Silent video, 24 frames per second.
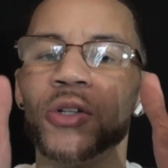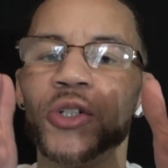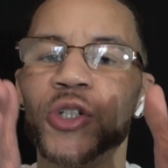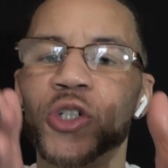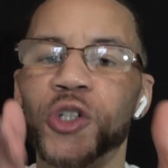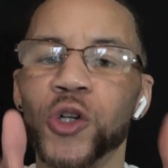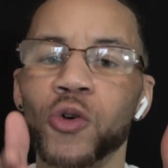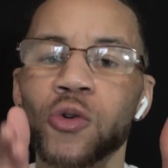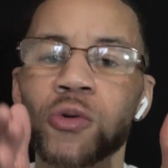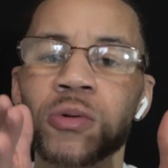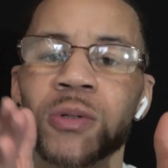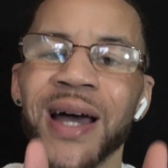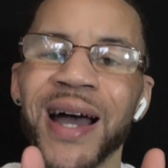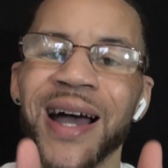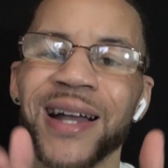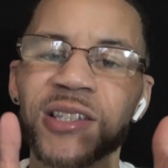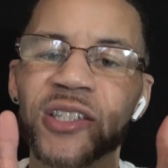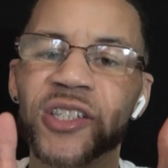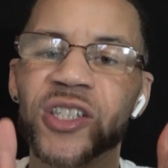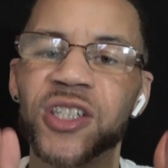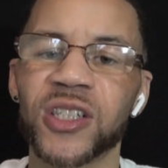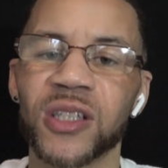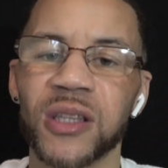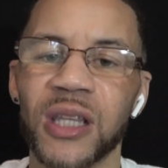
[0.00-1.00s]
Do not
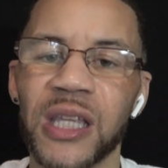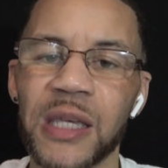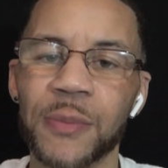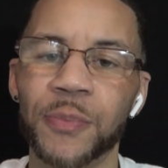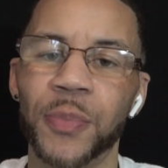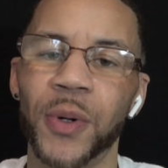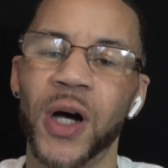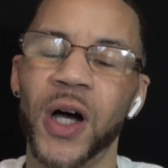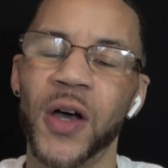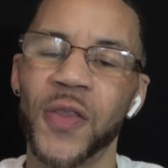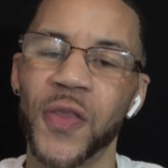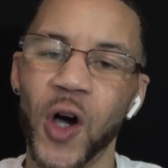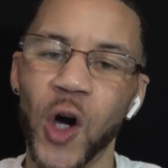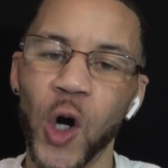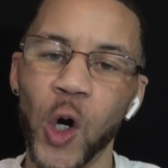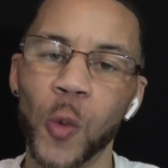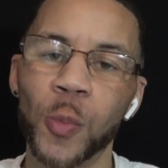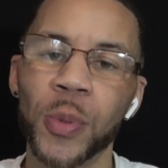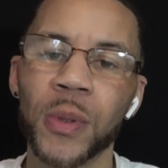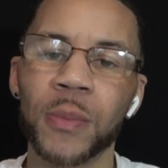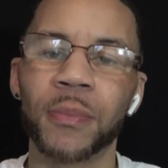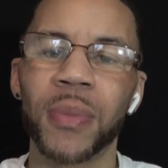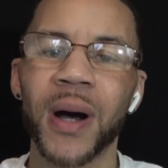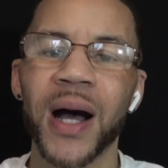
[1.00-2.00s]
sleep on the
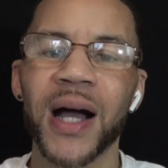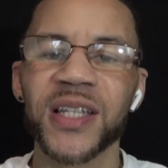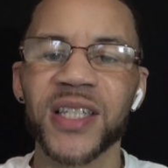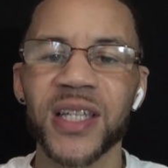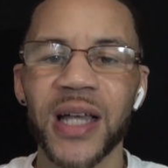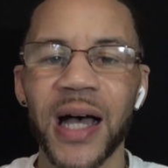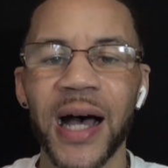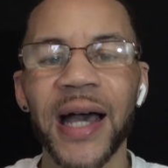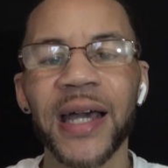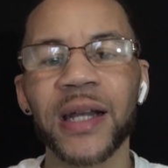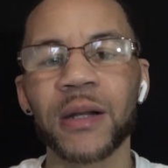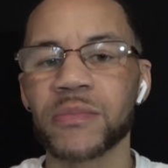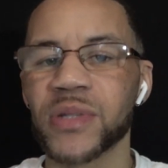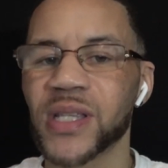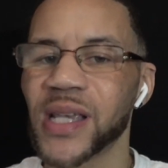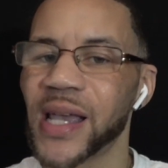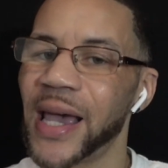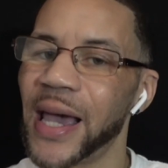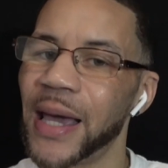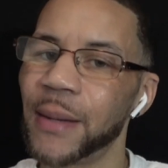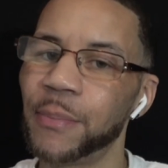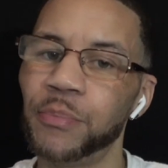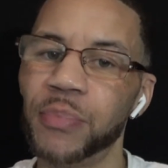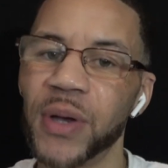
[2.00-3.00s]
open box items
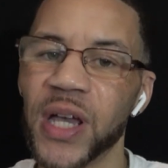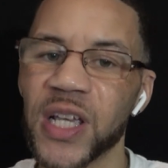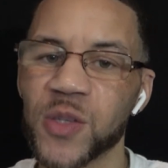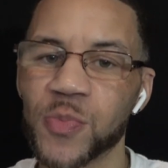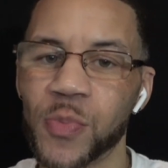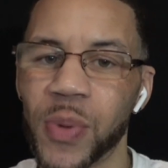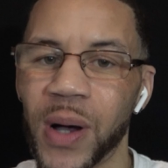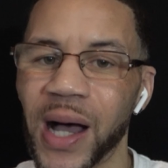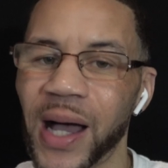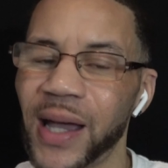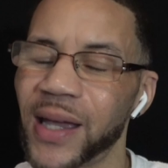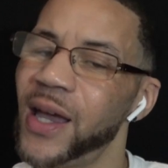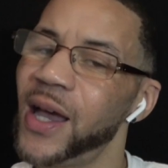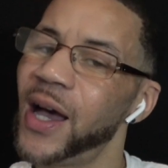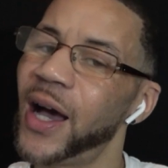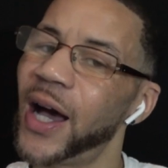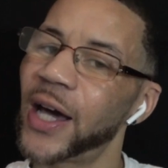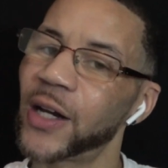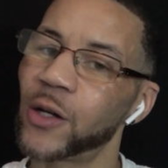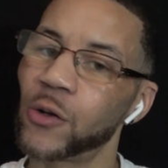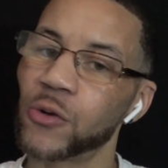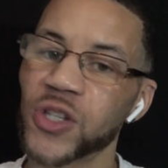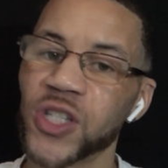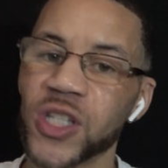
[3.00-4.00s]
at Best Buy.
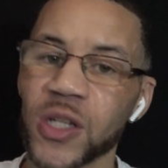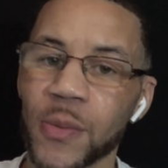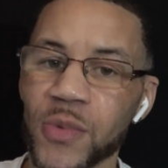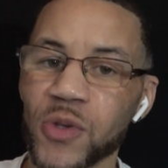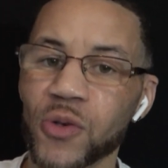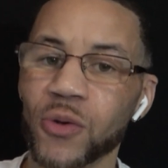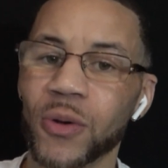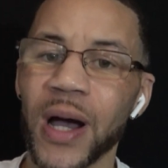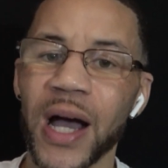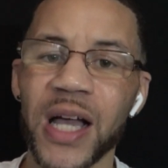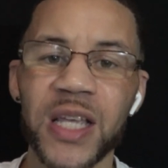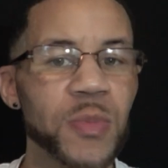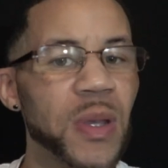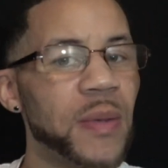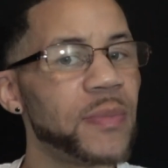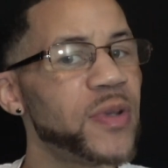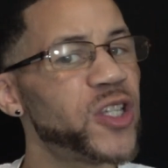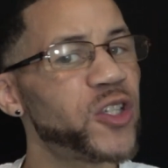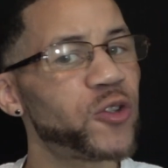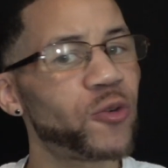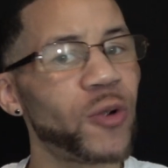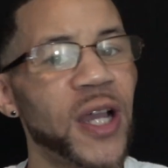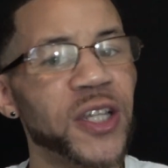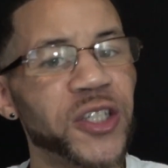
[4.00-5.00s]
I know some of you guys may be
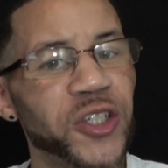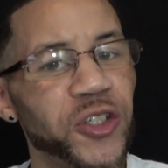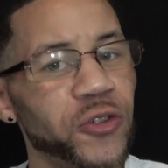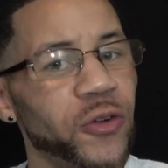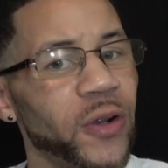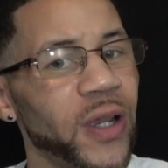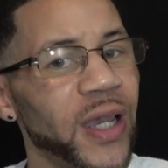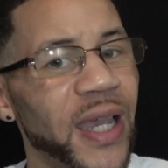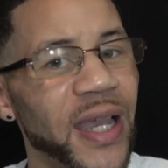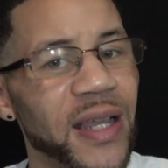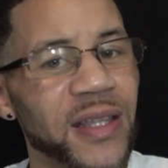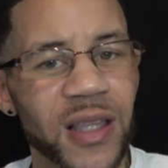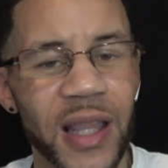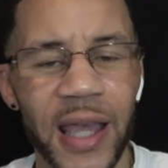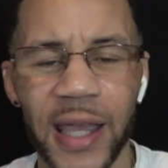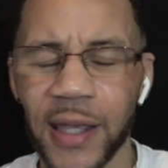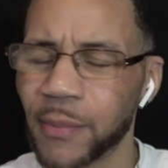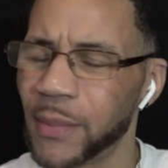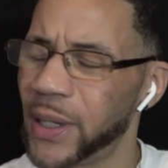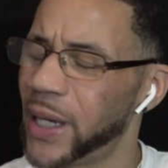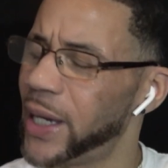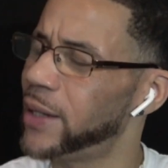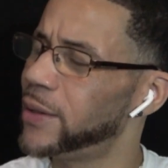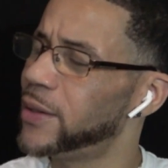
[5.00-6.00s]
scratching your heads
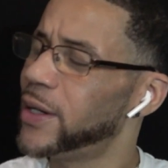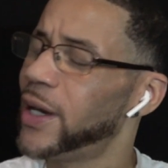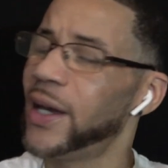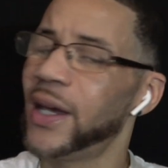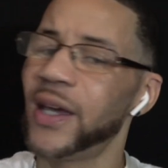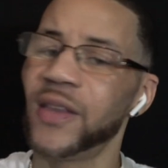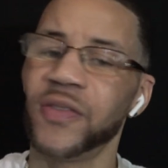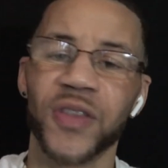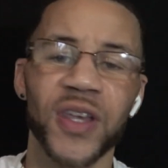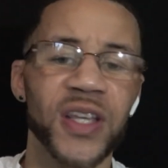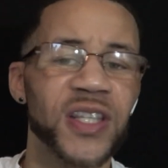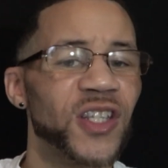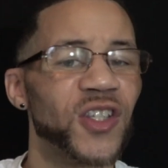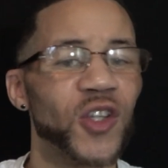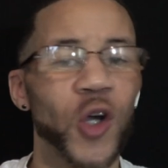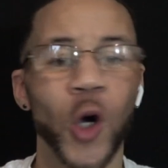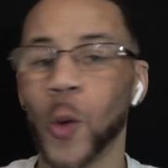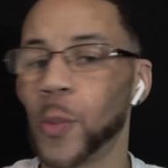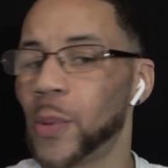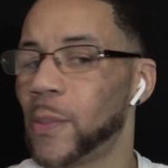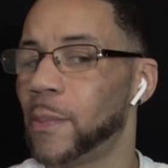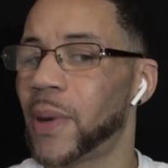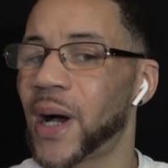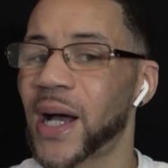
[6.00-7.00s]
like, man, this is
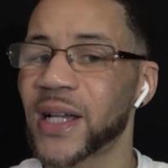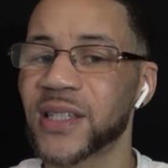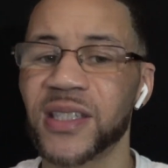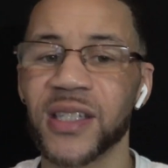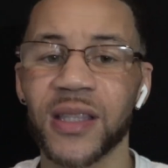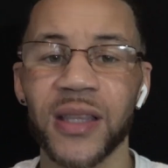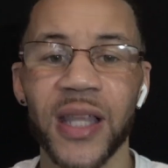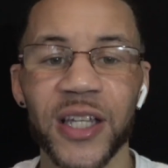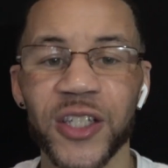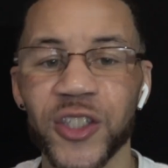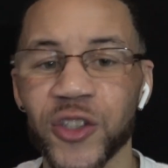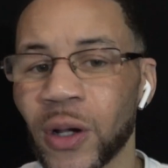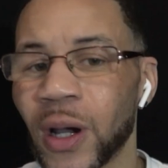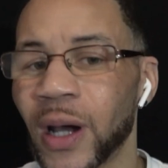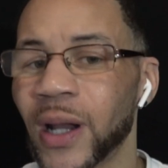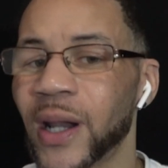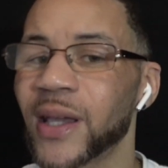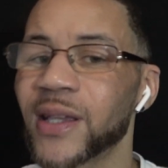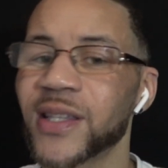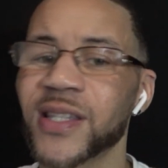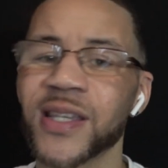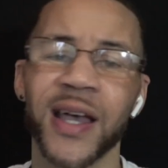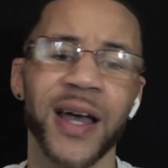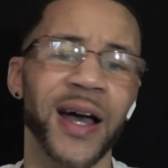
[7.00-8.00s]
open box
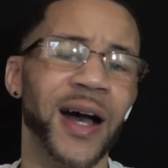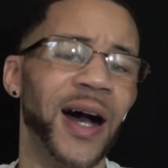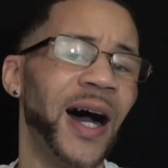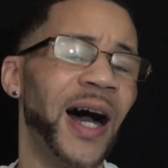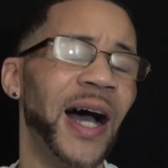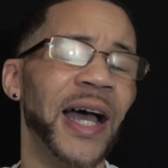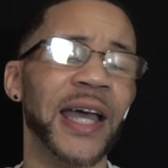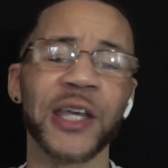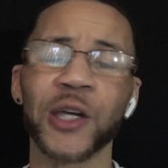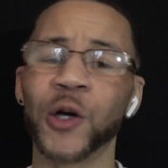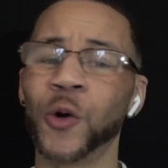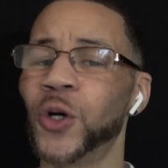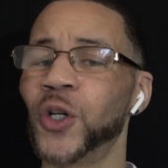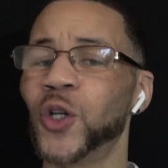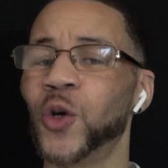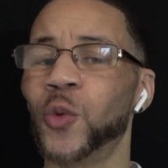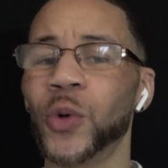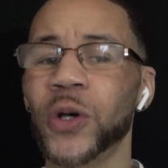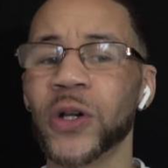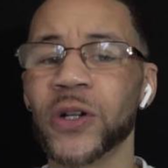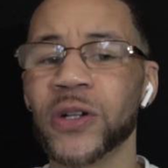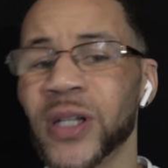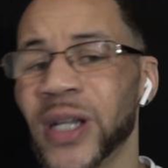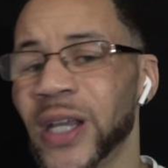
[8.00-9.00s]
electronics. I ain't going
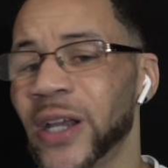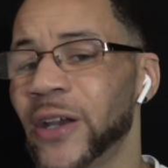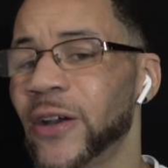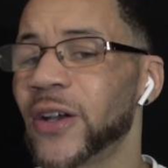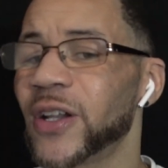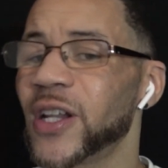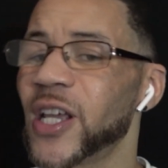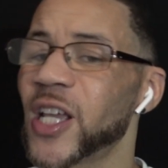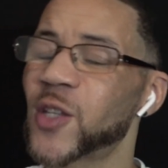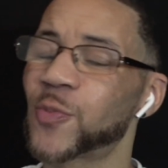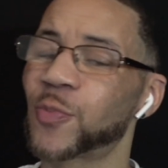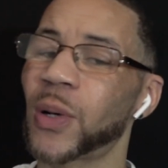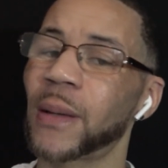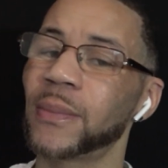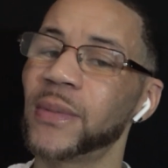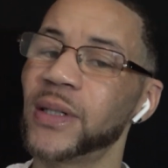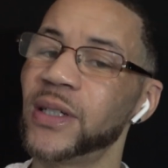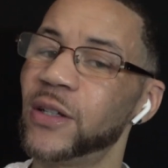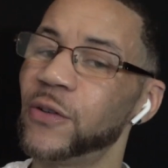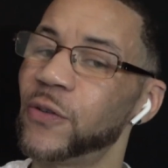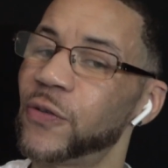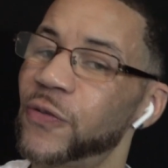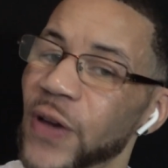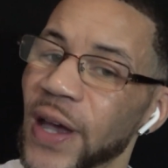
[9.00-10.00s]
nowhere near it. It's
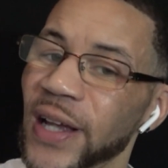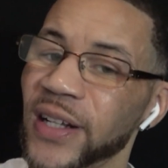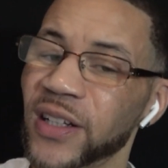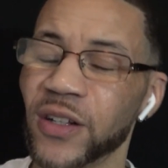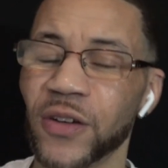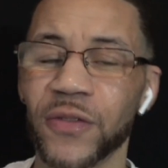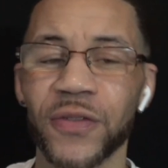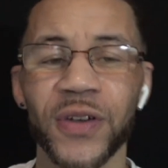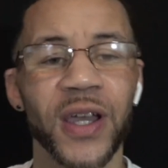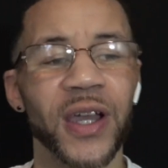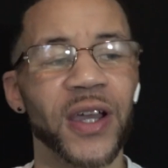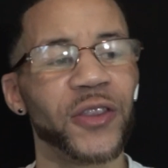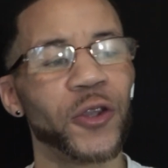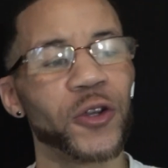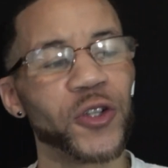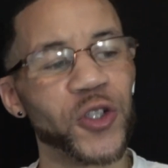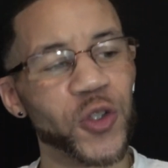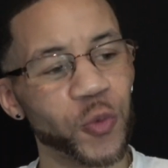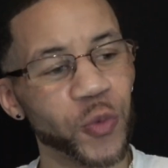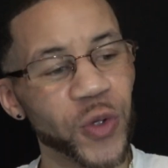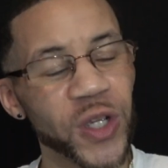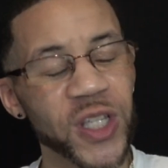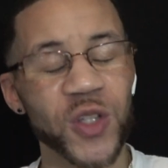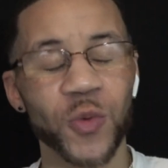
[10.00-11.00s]
probably defective. There's
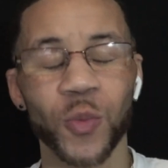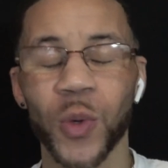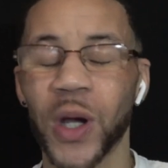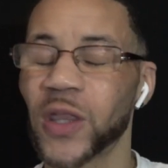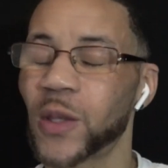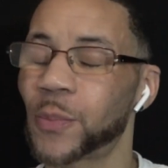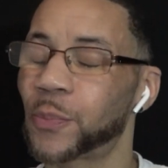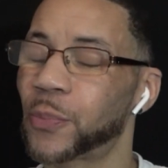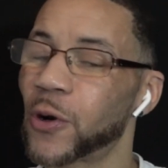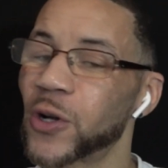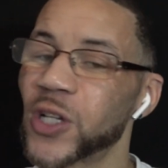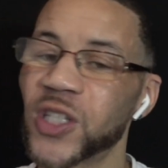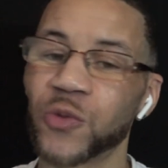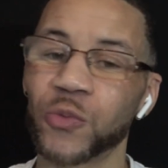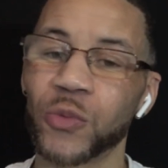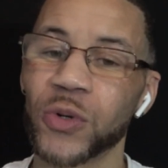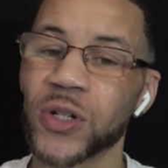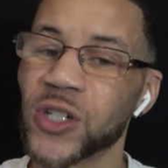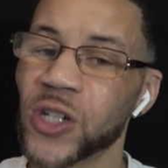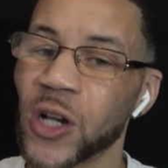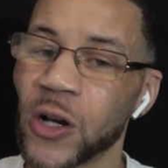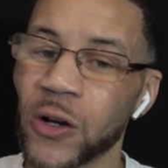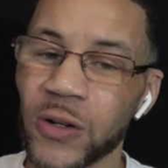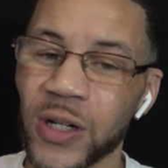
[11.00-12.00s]
a reason why the person
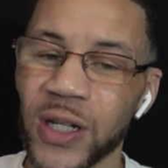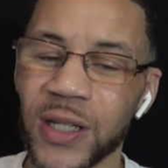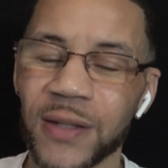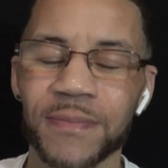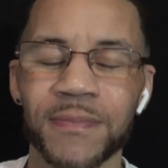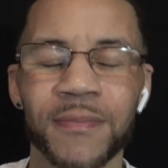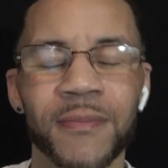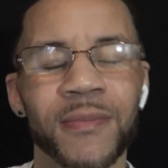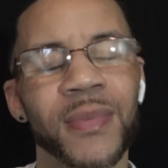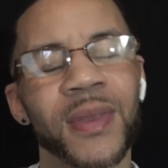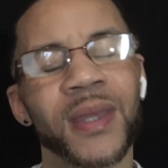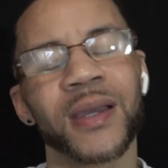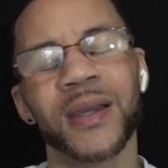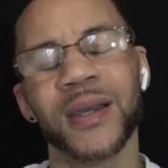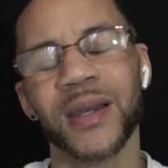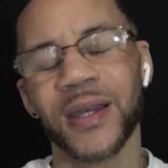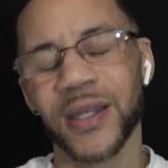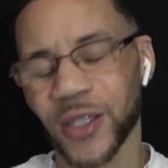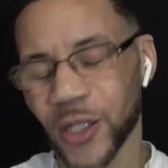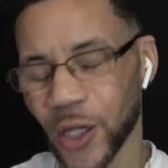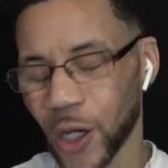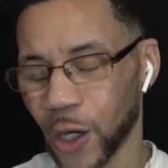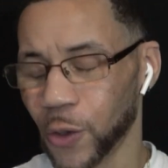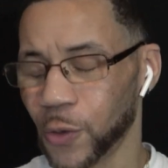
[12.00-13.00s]
returned it.
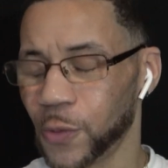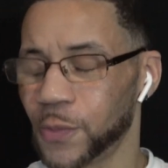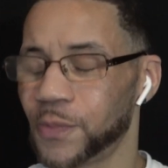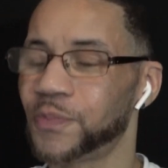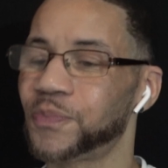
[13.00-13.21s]
Yo,